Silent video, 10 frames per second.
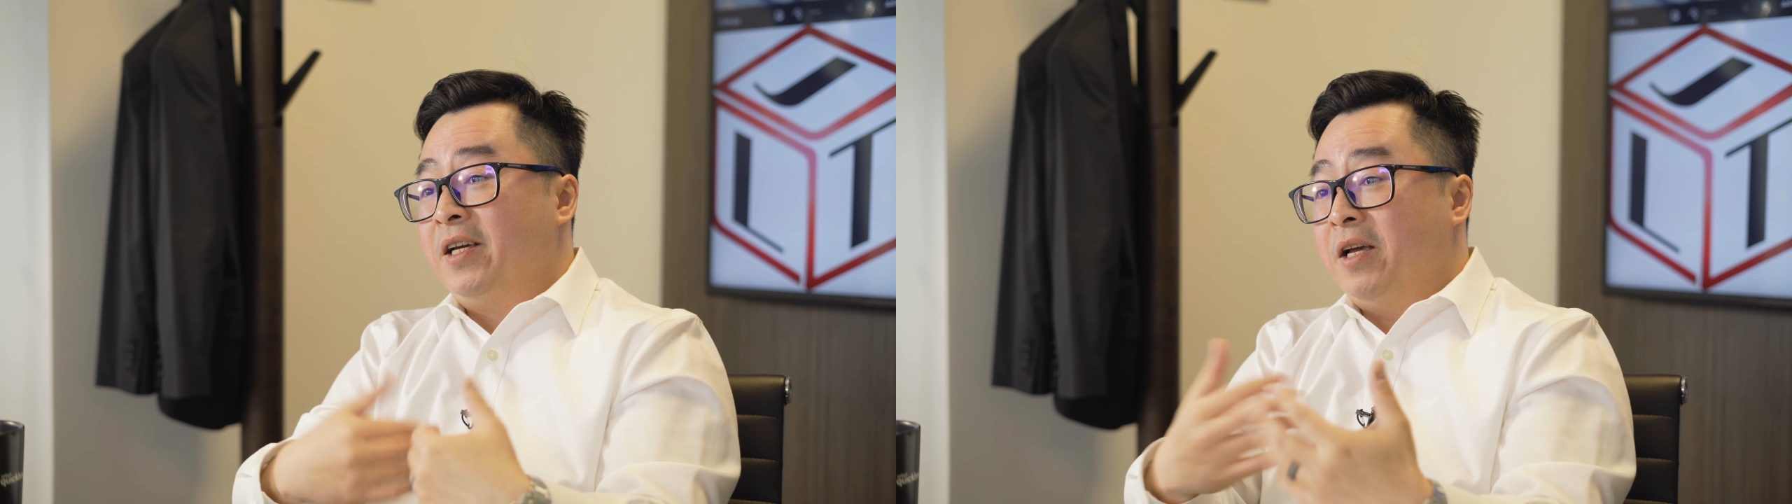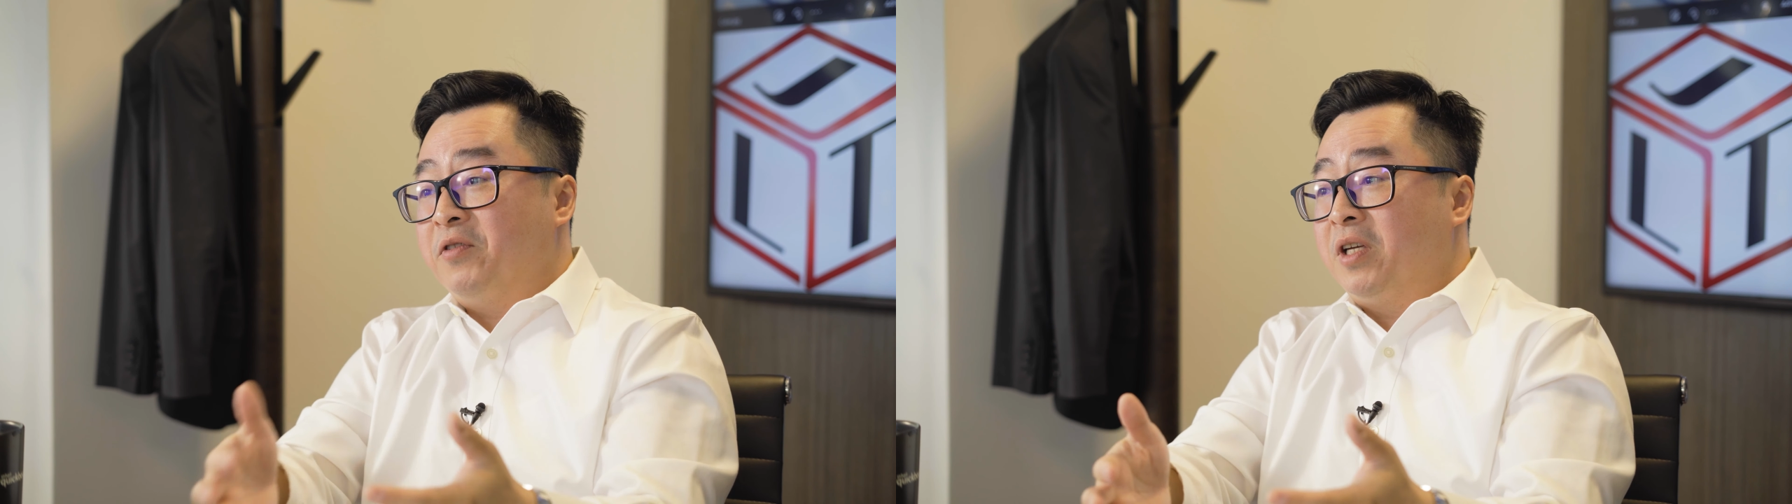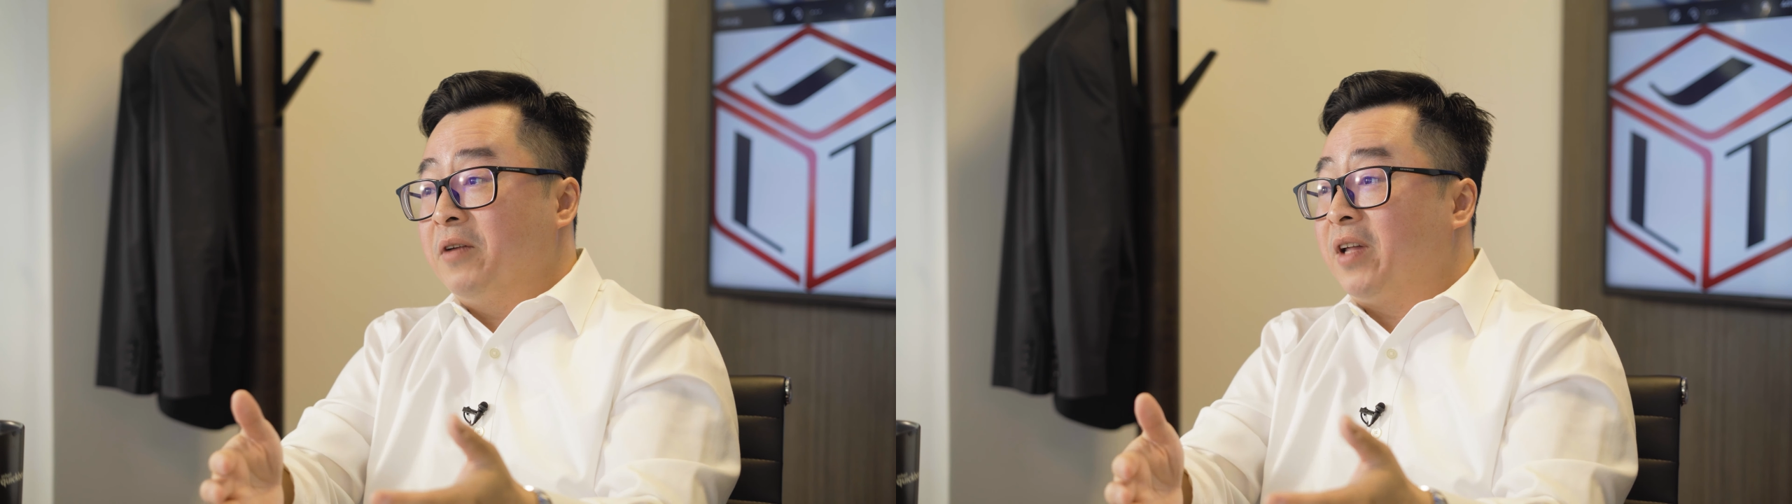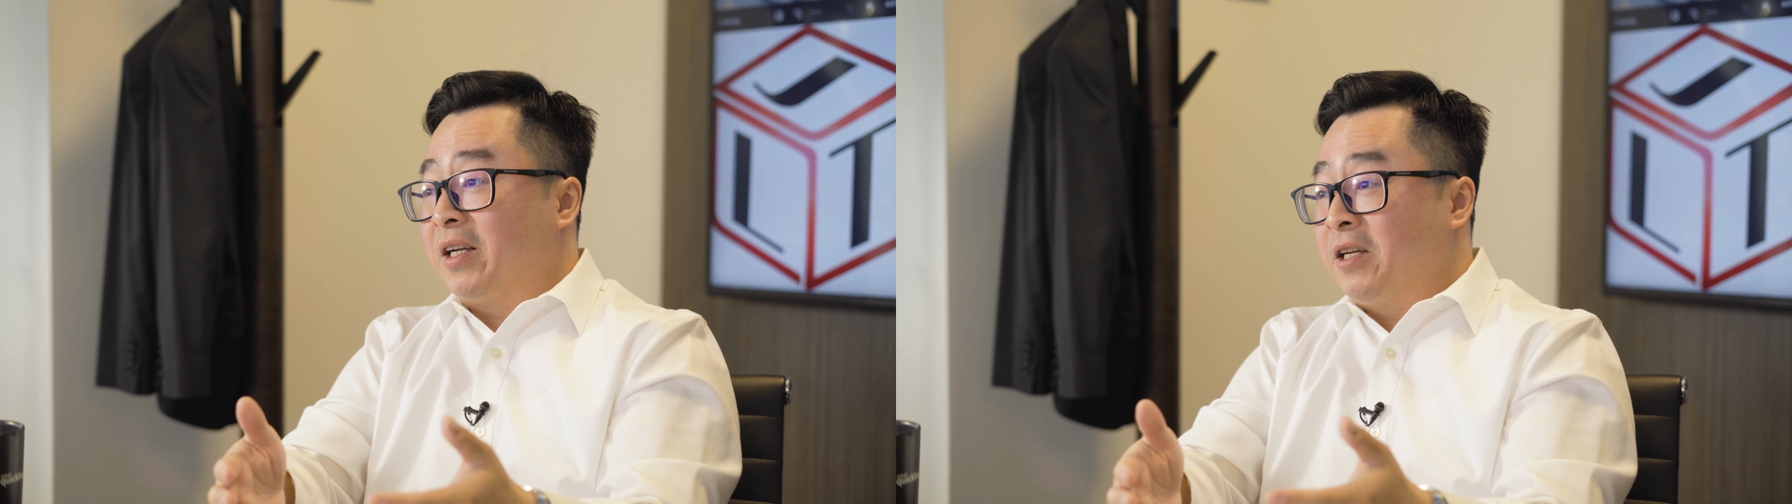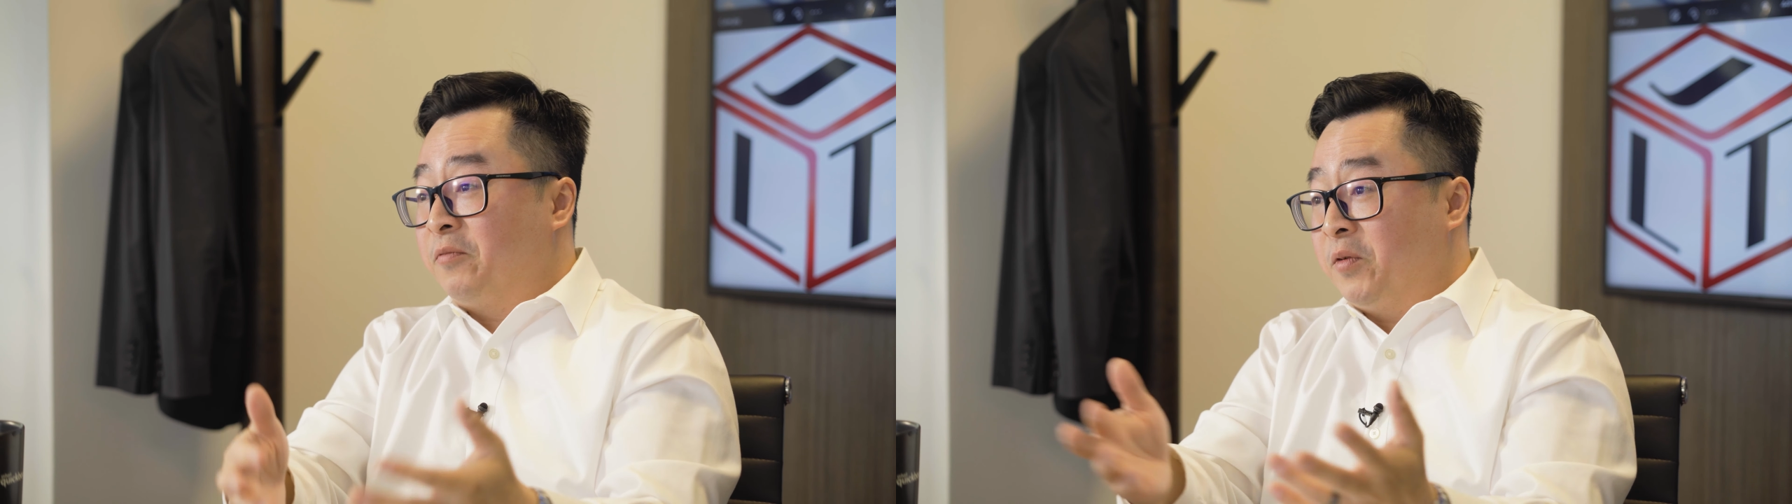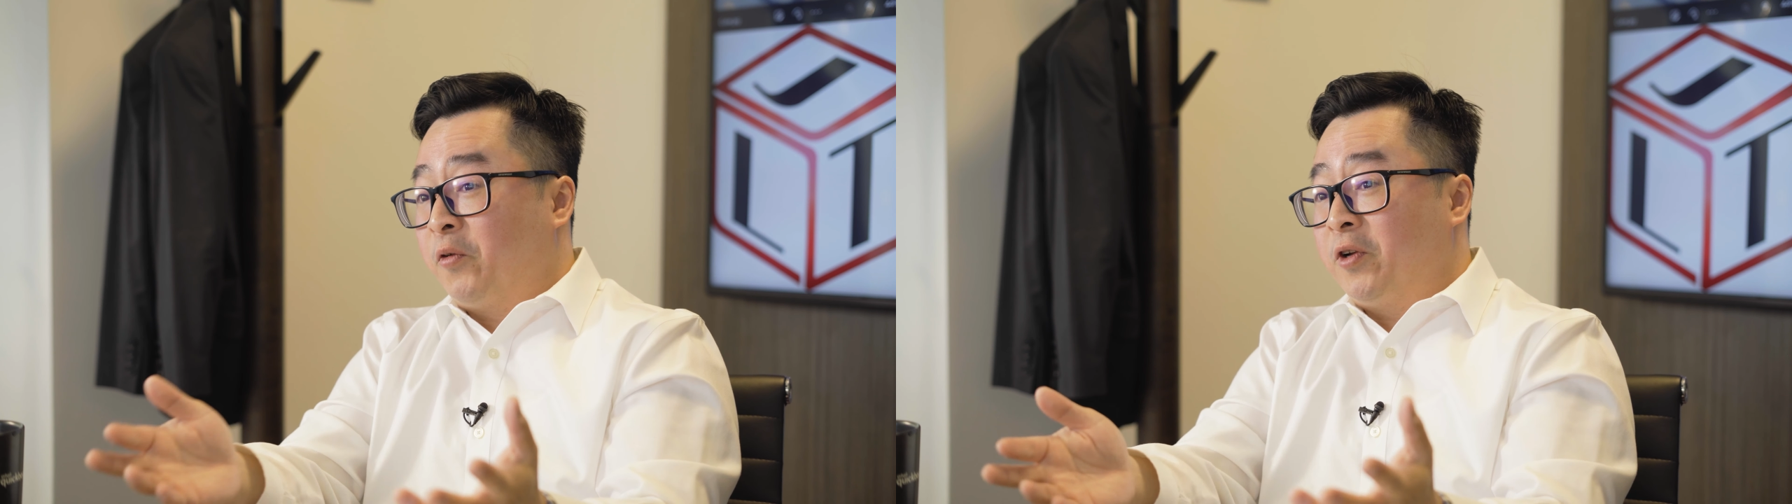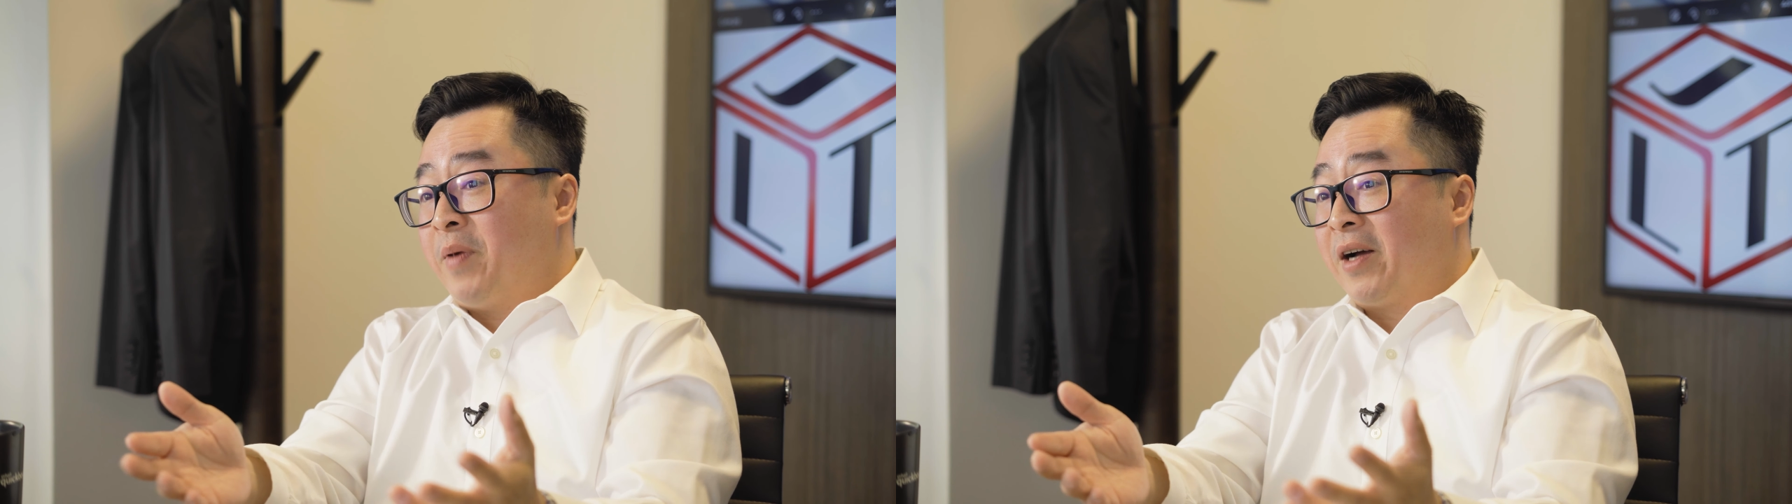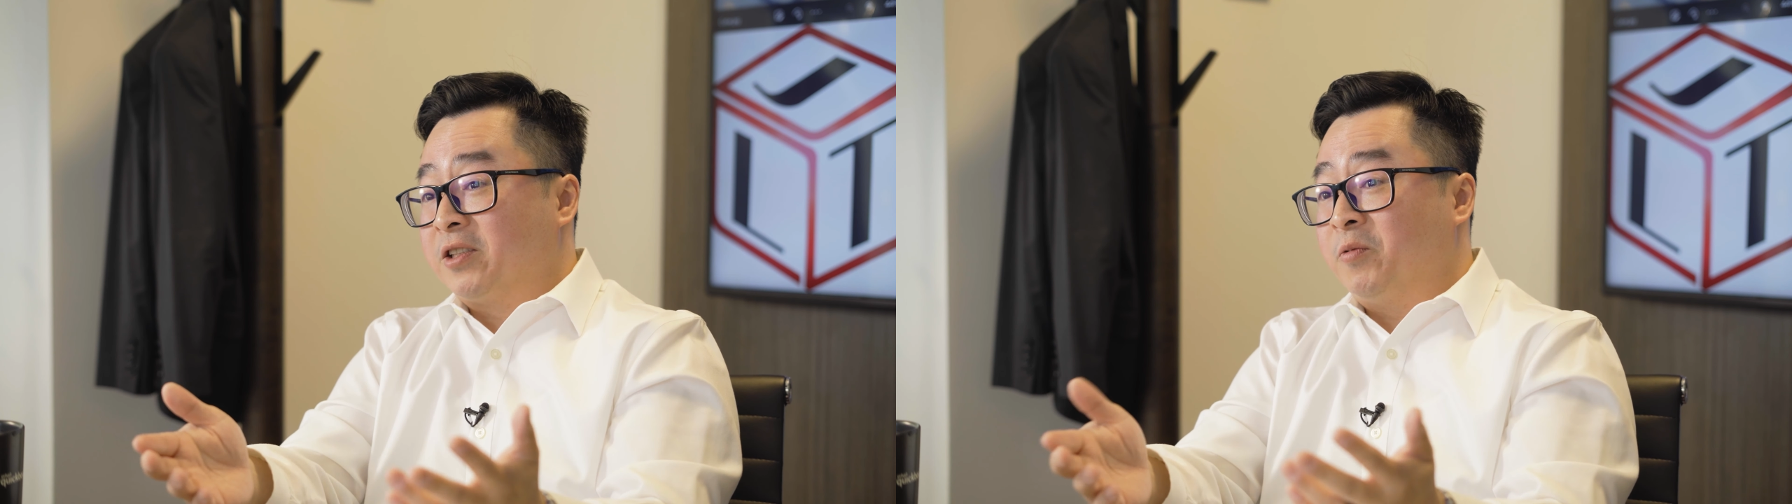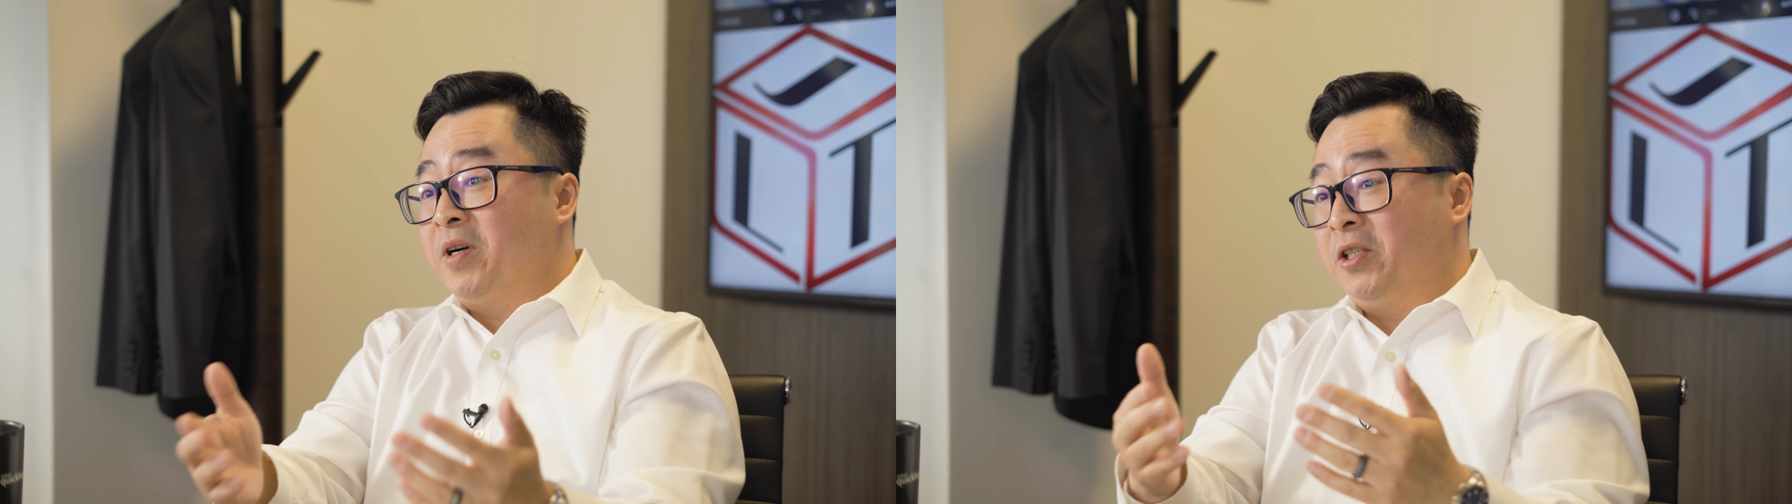if you give that gift before you pass away,